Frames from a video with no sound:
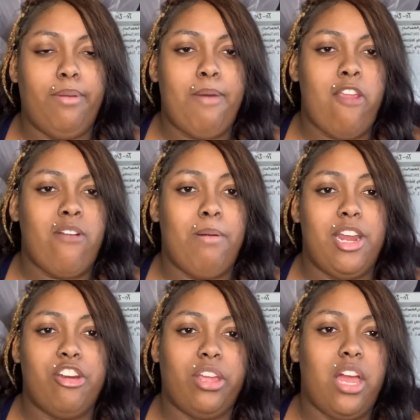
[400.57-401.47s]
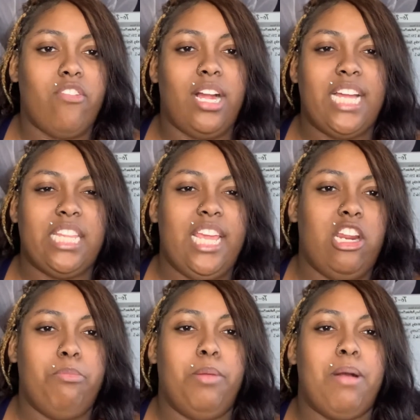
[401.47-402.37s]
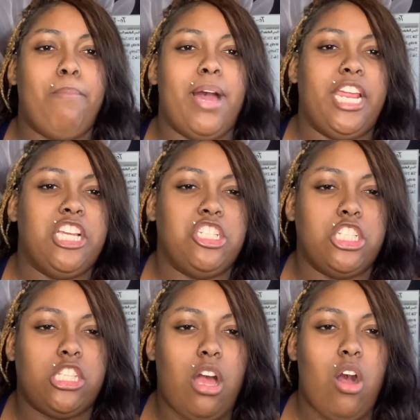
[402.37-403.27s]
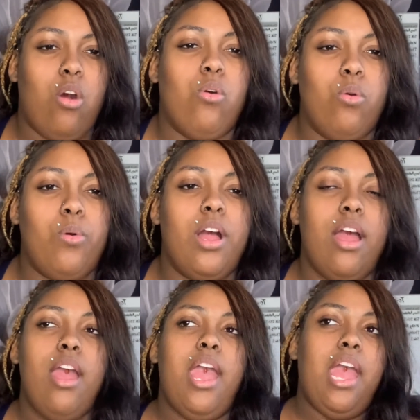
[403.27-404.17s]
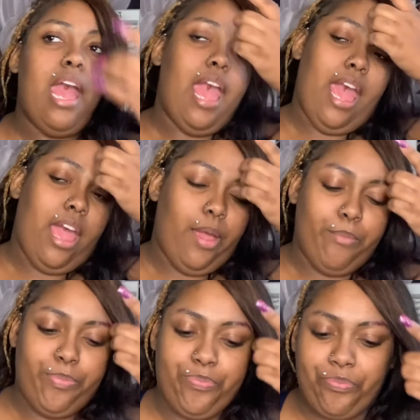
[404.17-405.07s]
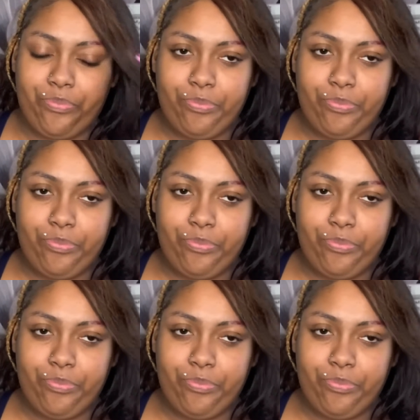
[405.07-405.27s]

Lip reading: No matter if I'm under the cover, I got the heat on me, my body is just cold. And